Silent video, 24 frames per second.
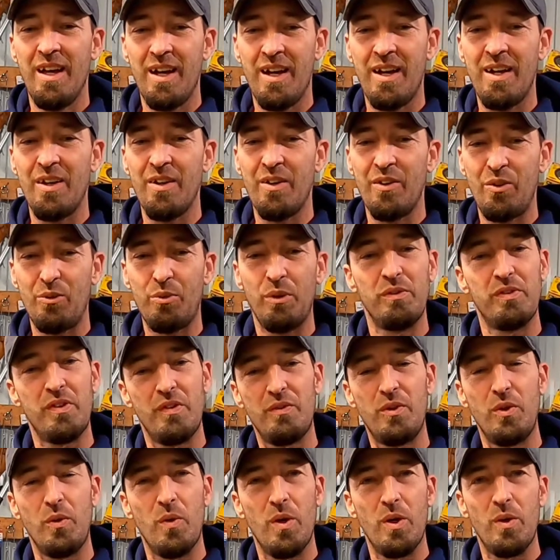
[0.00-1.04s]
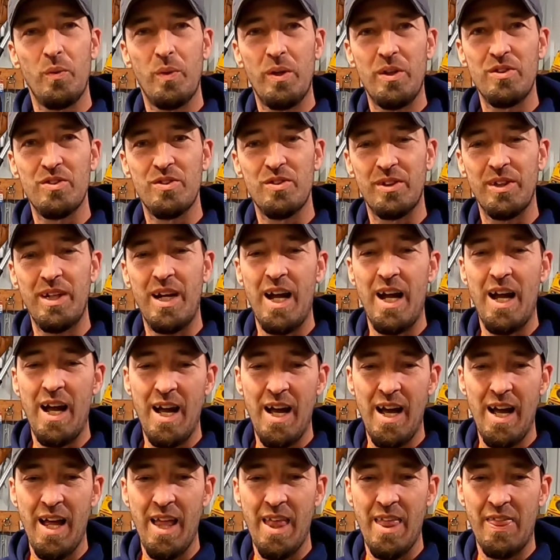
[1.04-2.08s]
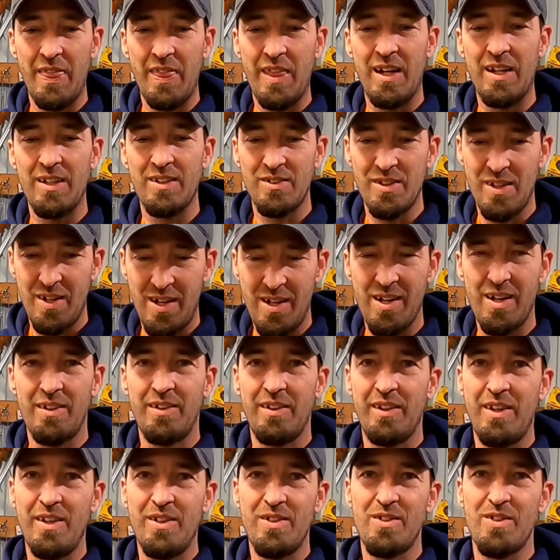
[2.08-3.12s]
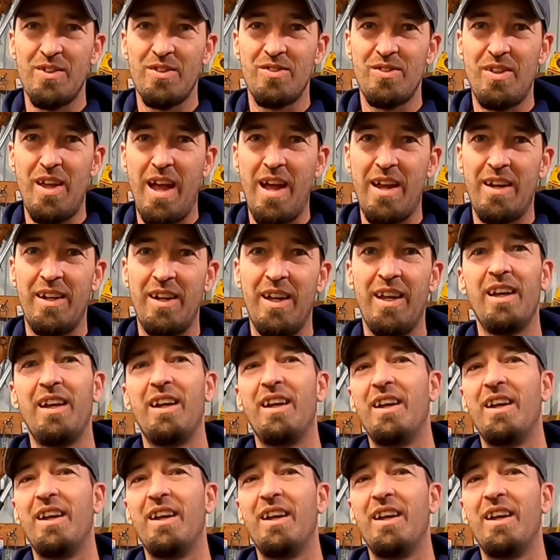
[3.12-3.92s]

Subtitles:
a 351 Windsor that is on the engine stand.